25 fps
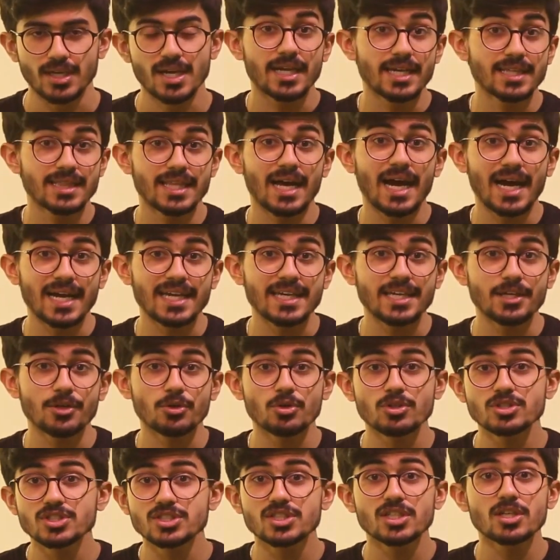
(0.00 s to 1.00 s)
In
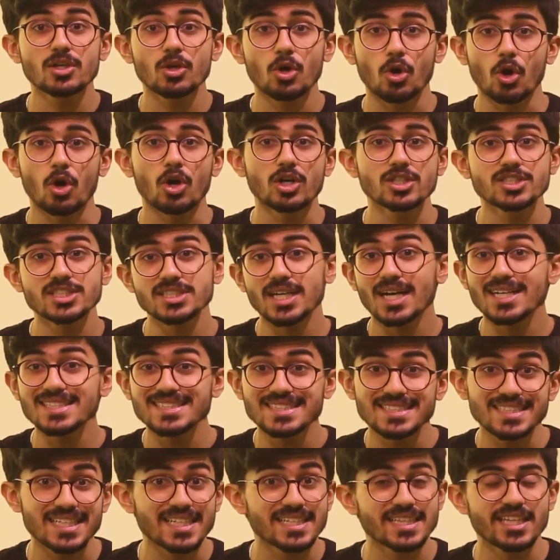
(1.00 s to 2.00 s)
IEOs, the costs are
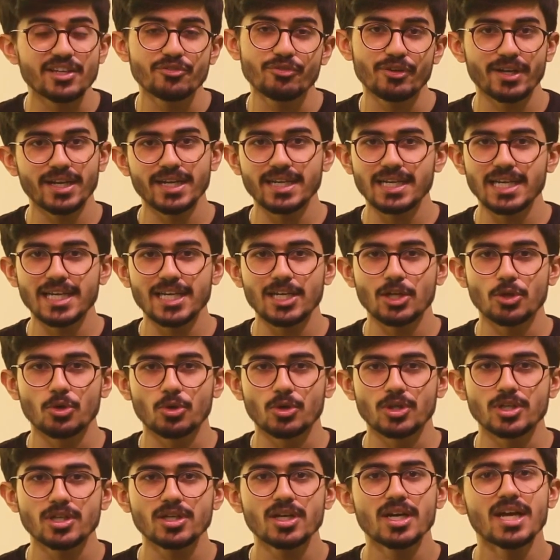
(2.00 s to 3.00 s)
significantly
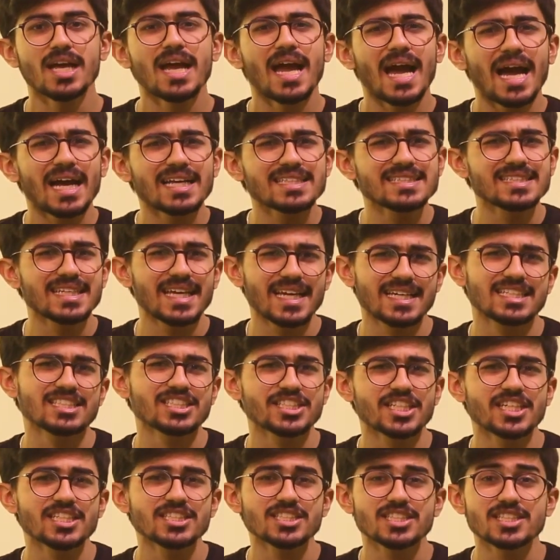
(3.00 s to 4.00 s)
lower as
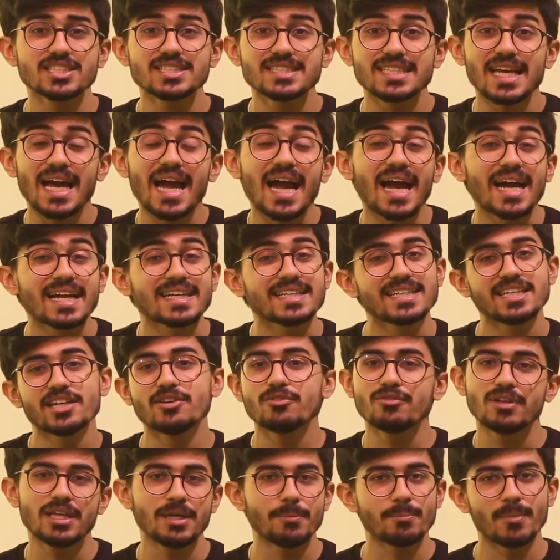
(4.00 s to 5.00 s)
exchanges
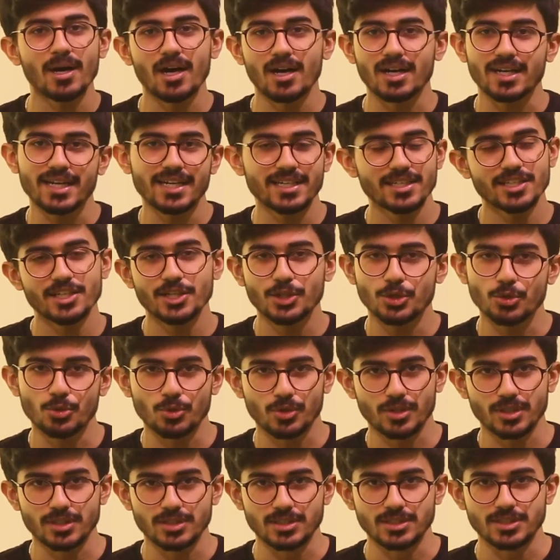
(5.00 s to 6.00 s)
actively market the
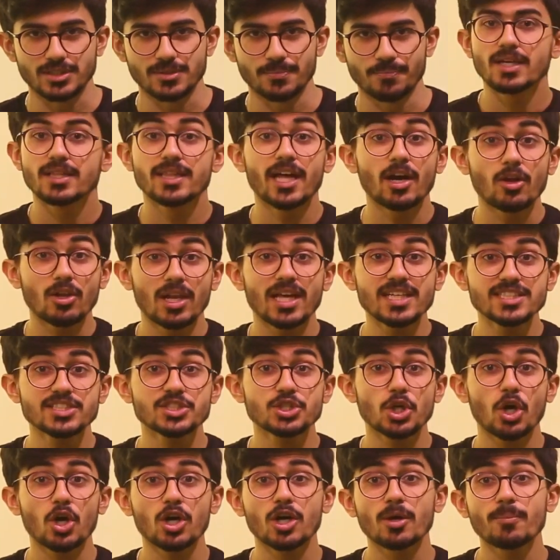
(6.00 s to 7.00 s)
tokens. Now let's
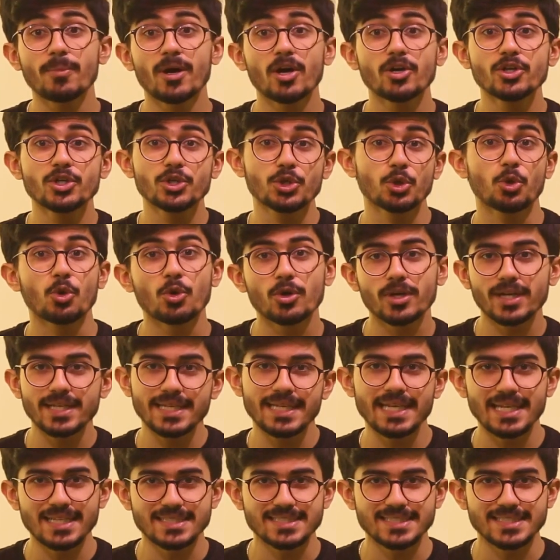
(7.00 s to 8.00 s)
talk about
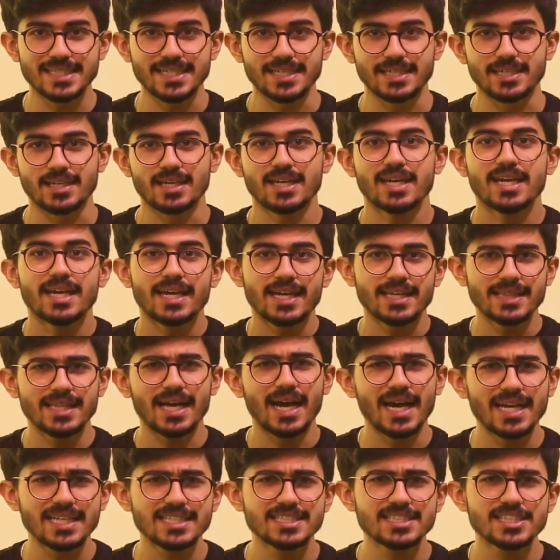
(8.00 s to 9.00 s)
token listing. In
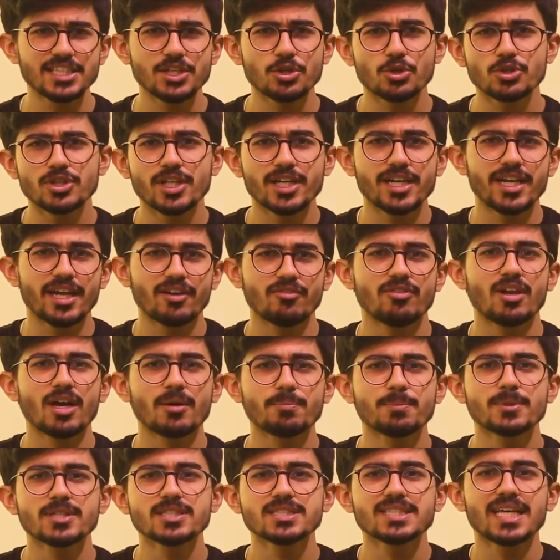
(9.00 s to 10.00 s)
ICO, the
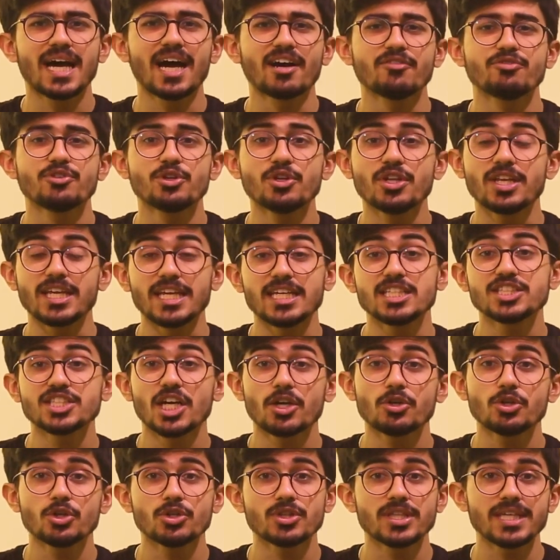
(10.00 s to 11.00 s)
developers have to reach
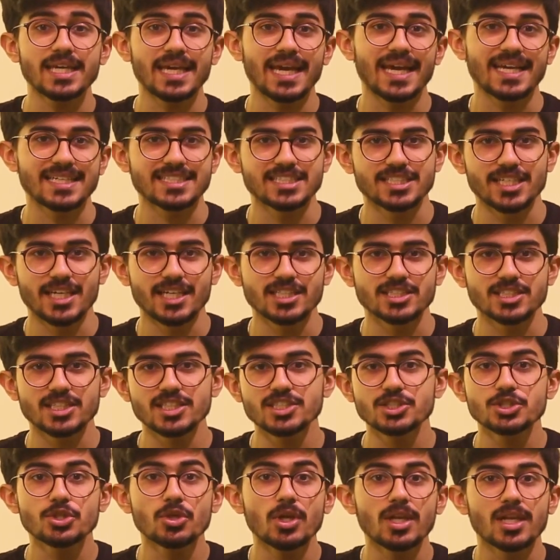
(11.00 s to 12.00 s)
out to the
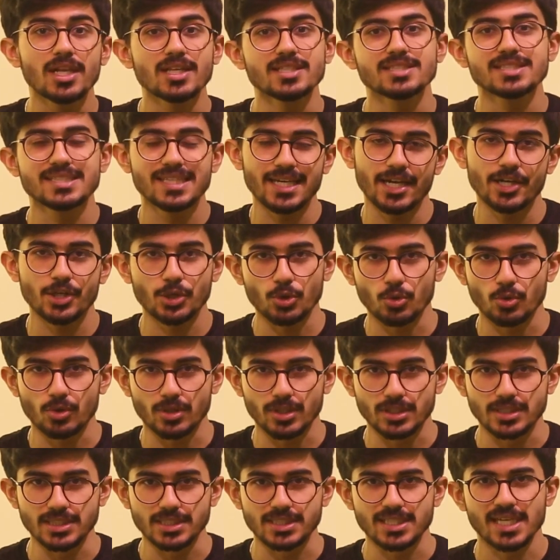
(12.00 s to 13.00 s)
exchanges to list their
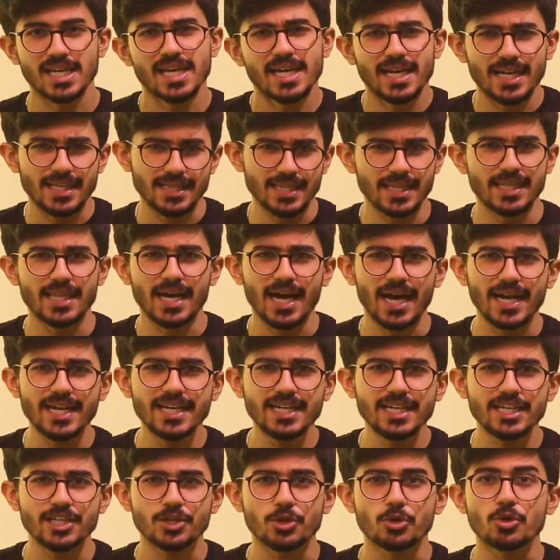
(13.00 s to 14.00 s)
tokens. In an
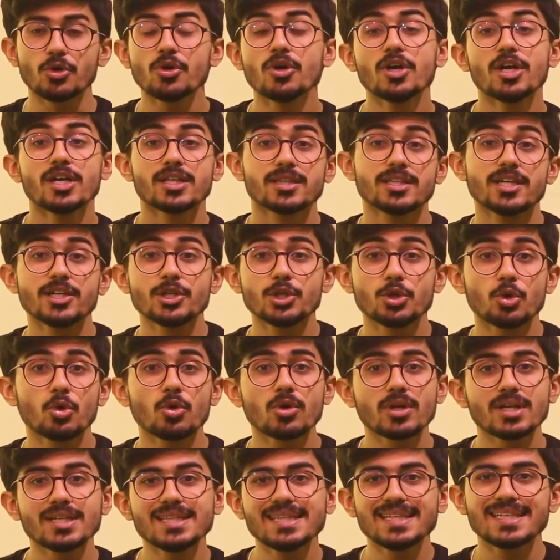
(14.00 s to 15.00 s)
IDO, the
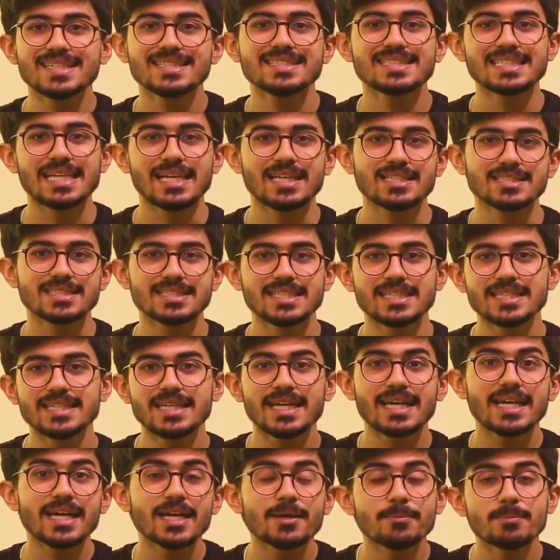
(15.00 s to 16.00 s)
token is
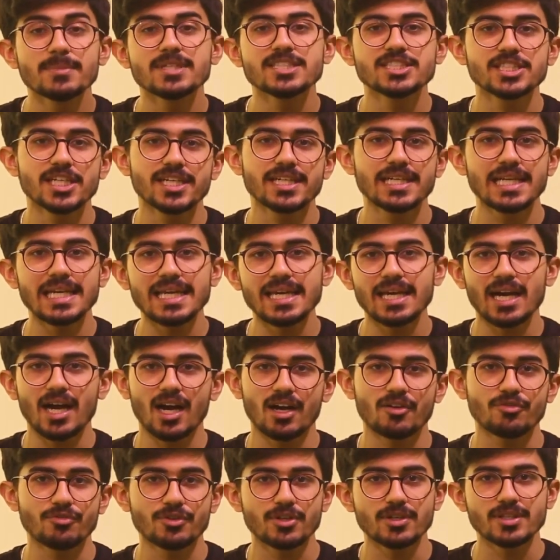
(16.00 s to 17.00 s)
listed immediately
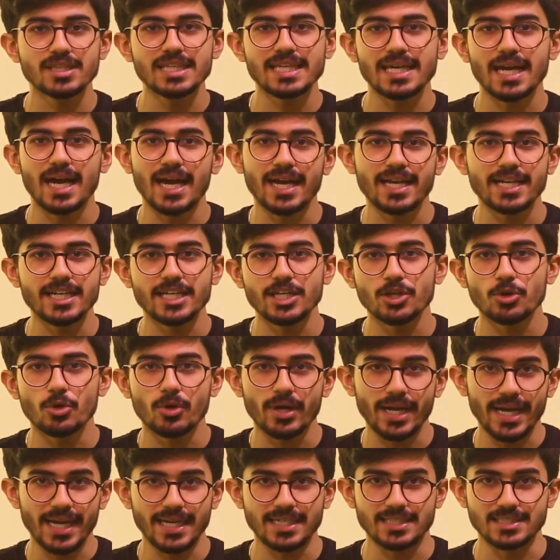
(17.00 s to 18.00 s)
after the
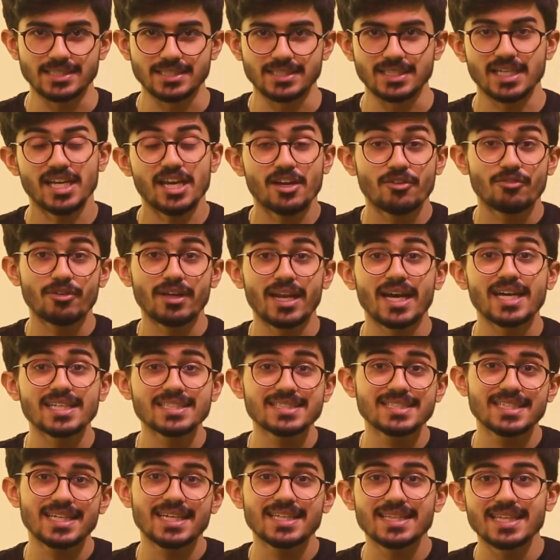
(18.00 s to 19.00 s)
IDO ends,
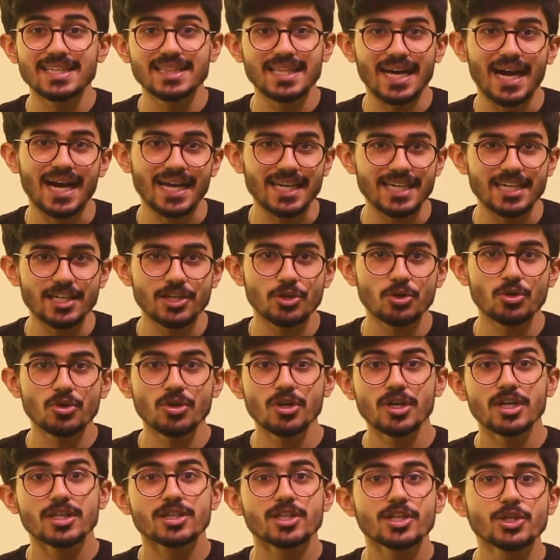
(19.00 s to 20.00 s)
whereas in an
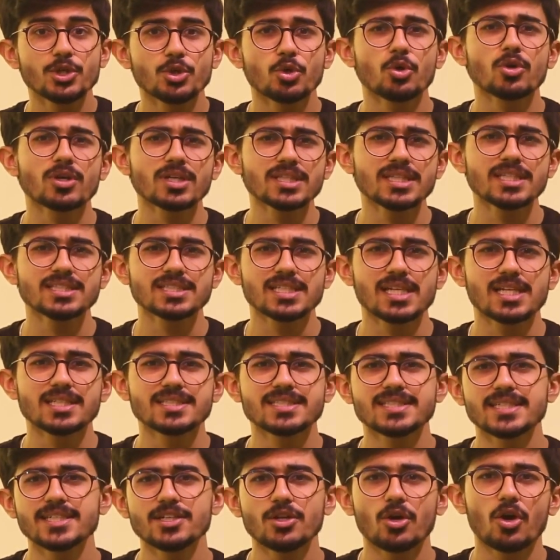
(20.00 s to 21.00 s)
IEO, the token is
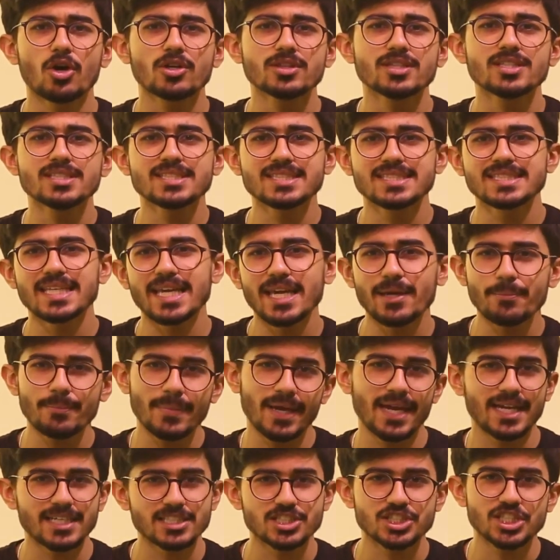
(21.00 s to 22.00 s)
listed on the same
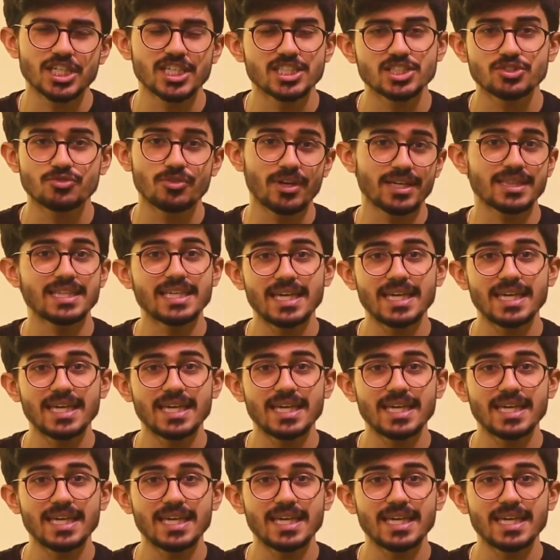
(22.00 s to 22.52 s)
exchange where